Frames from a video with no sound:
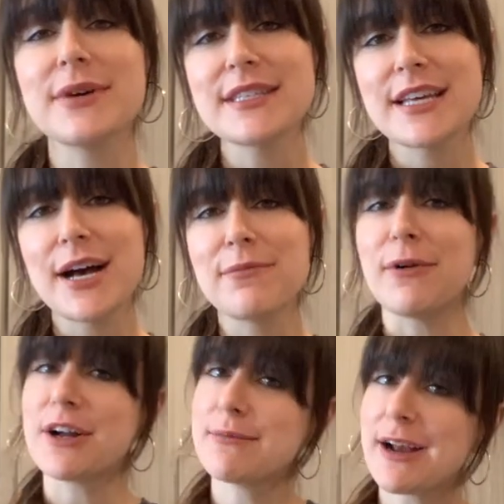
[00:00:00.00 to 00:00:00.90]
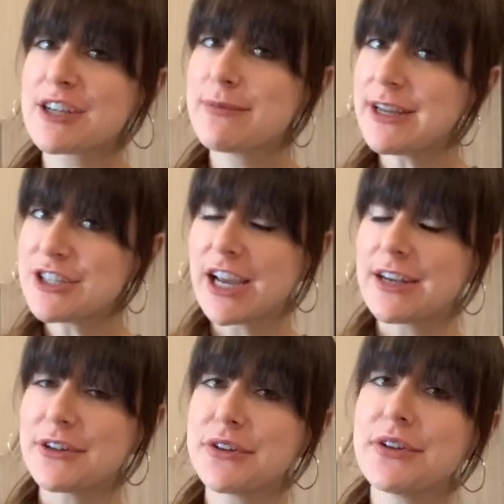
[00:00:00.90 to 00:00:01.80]
what's up? Welcome back to my
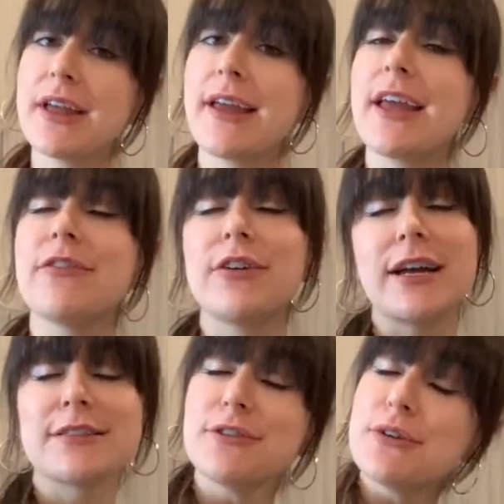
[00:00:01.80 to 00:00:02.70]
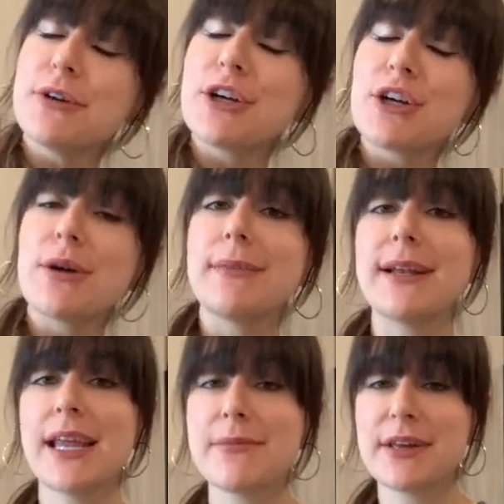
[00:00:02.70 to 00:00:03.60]
channel. If you guys are new here,
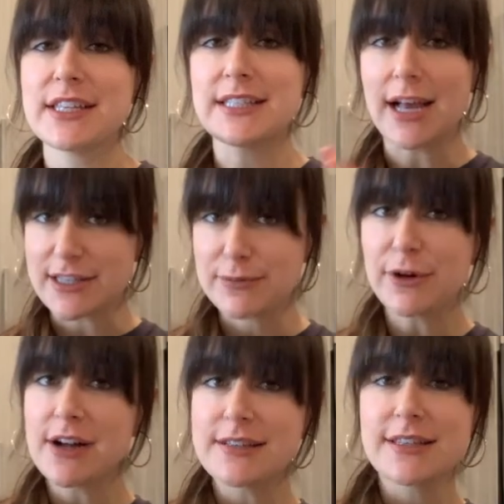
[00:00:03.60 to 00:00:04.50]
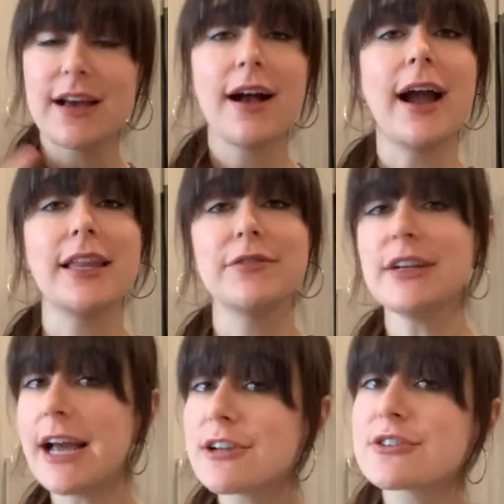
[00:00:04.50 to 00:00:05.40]
my name is Esperanza. I live
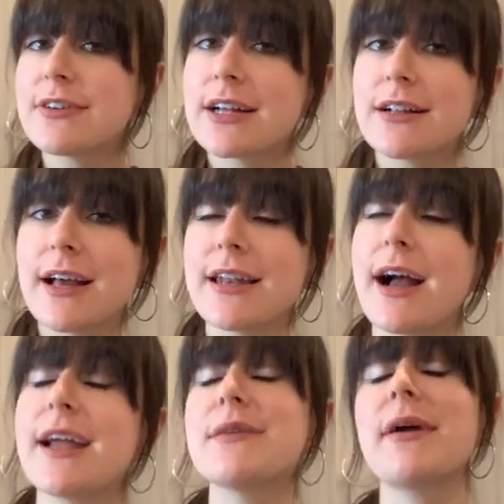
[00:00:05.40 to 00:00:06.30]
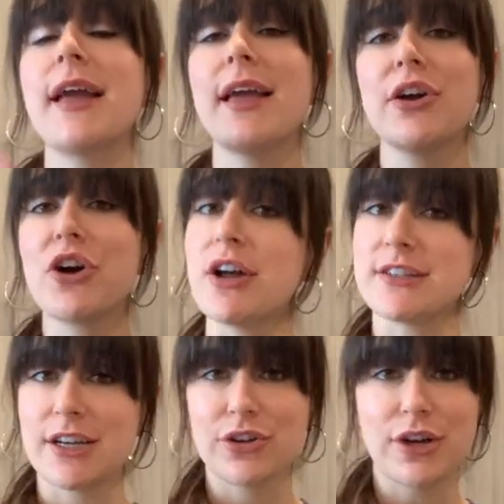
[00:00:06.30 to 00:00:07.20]
in Nashville and I am a
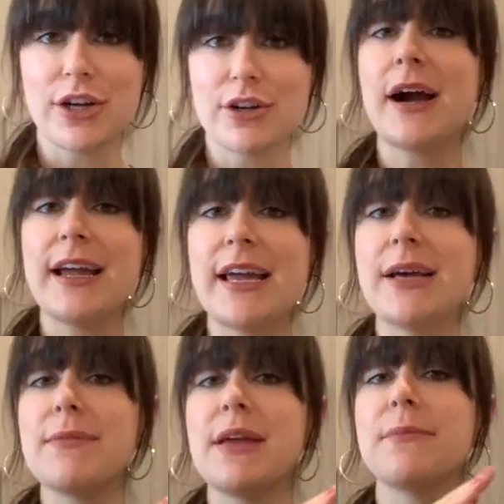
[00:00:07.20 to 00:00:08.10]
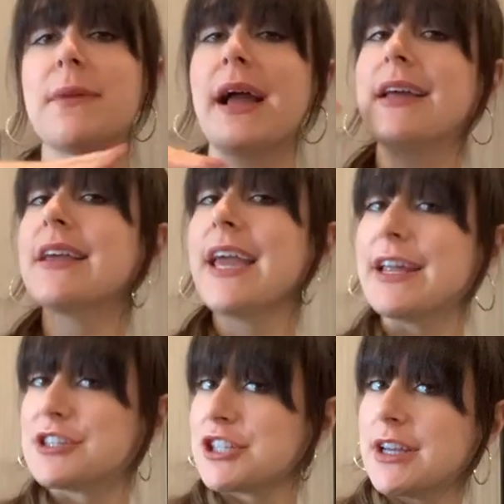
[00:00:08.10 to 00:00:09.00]
content creator. I am in my
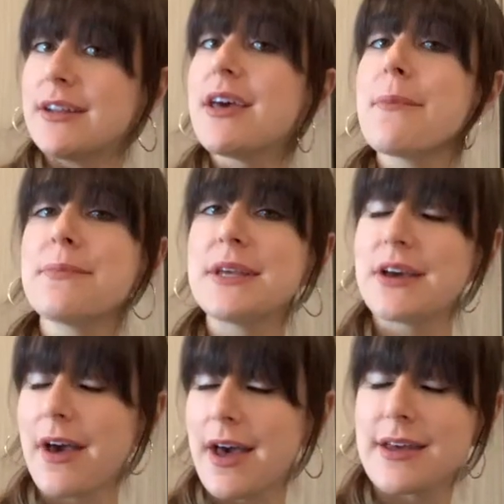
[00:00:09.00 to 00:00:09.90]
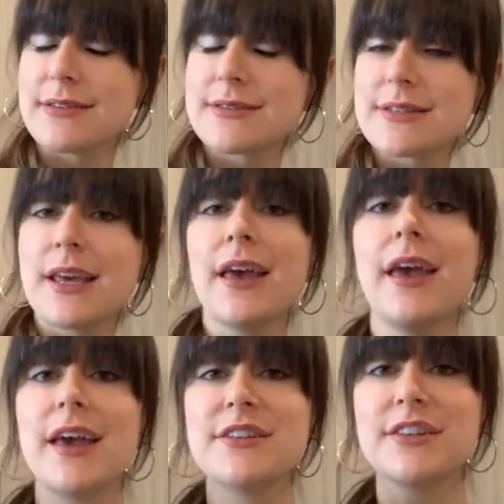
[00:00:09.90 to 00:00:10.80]
kitchen because
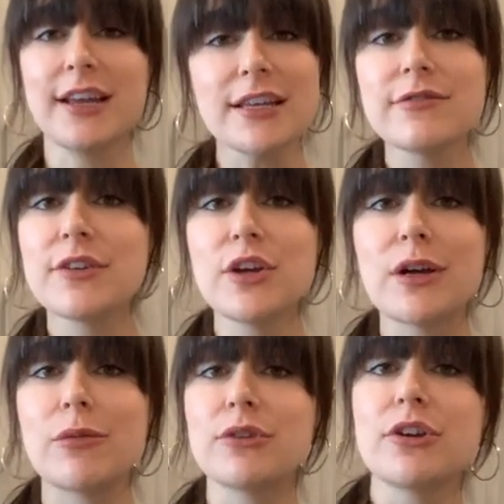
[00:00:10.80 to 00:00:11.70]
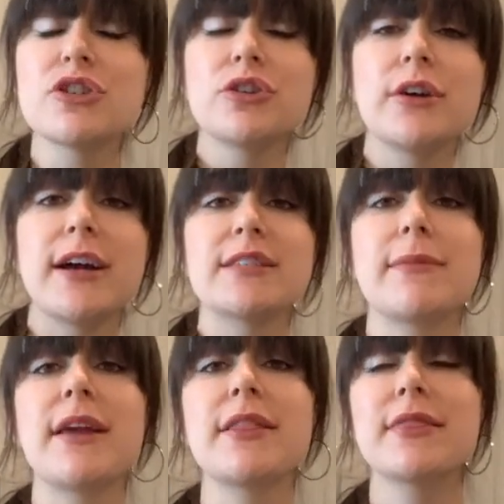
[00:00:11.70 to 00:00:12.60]
in today's video, I wanted to show you guys
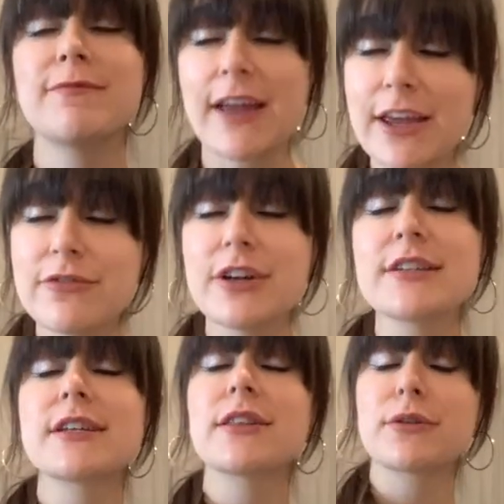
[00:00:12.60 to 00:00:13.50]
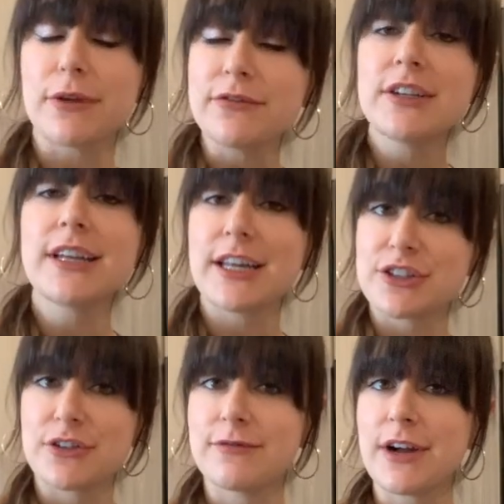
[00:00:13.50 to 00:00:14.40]
my favorite thrifted
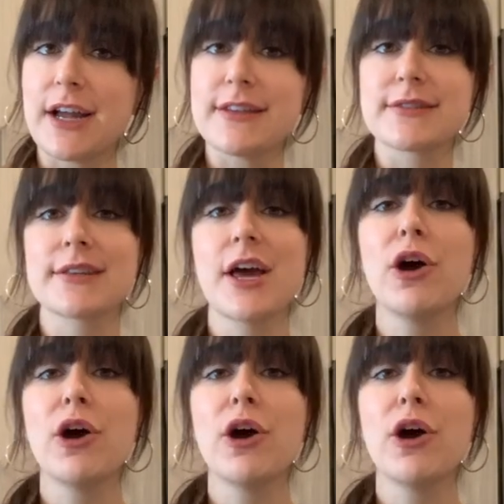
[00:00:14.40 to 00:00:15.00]
kitchen finds